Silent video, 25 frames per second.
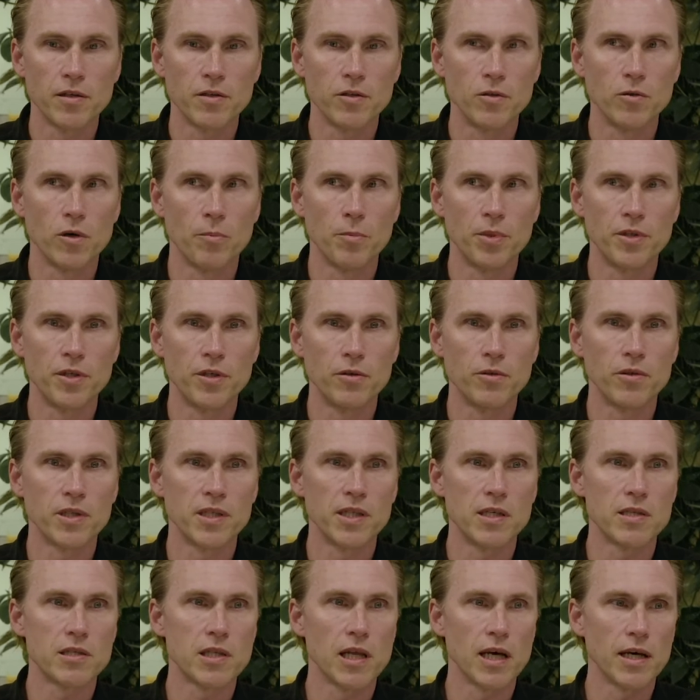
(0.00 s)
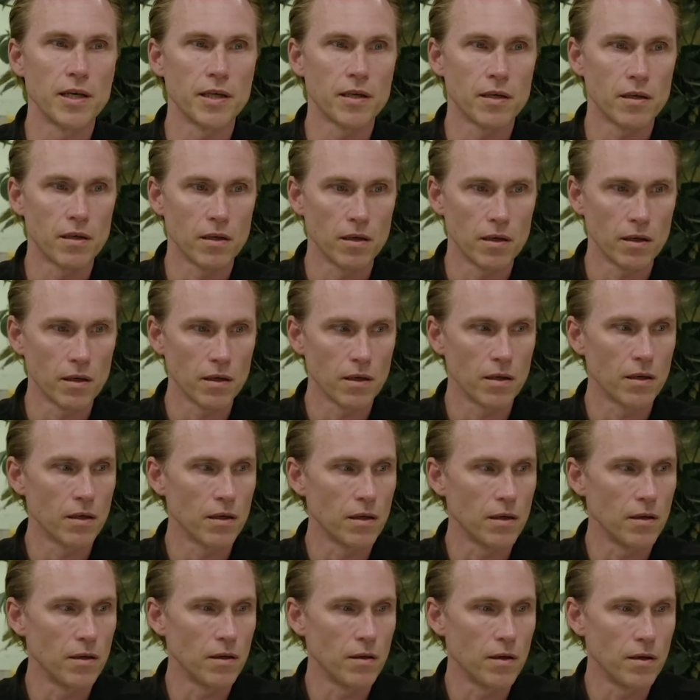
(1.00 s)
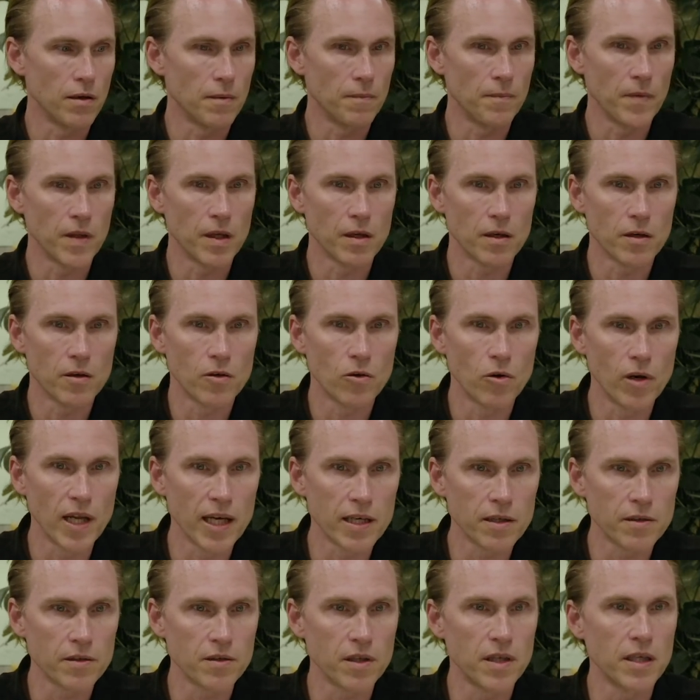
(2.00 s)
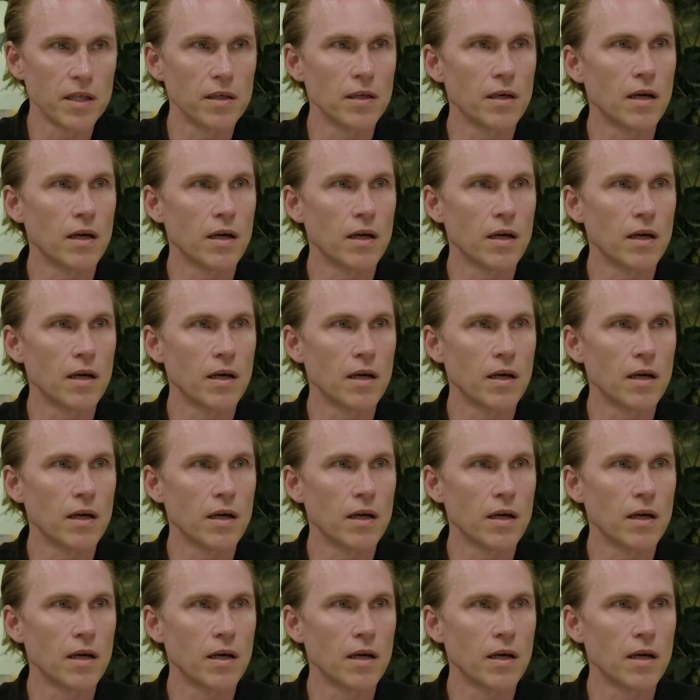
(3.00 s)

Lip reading: new opportunities like collecting